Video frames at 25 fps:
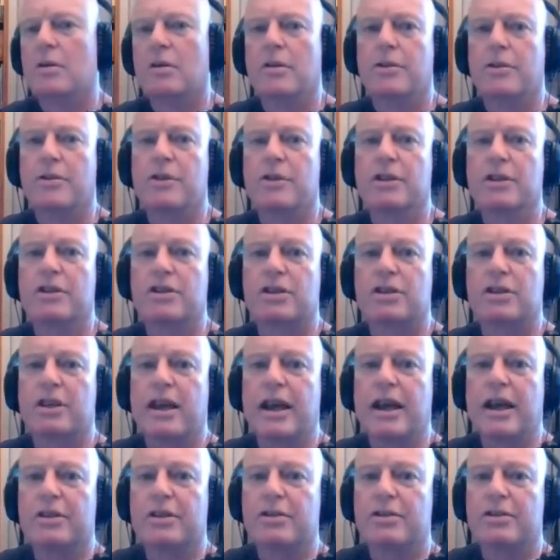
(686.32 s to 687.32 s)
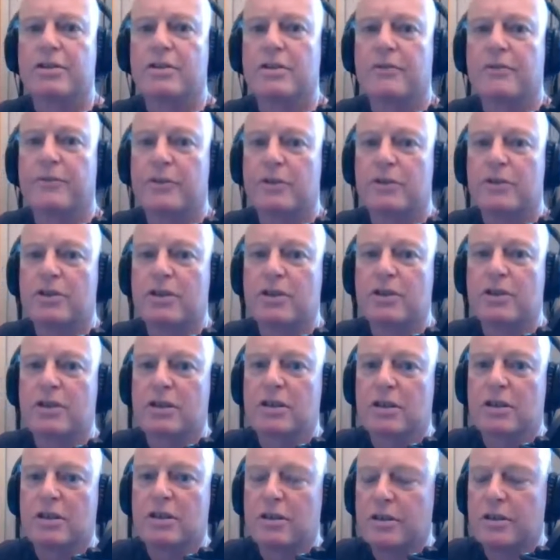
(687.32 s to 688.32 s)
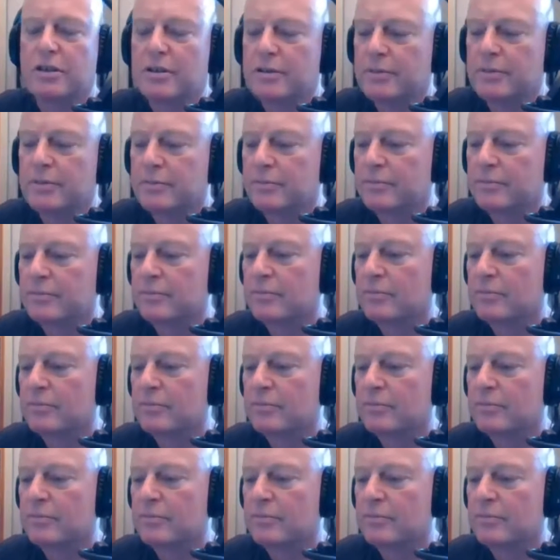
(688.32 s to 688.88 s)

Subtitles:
This cancer fatigue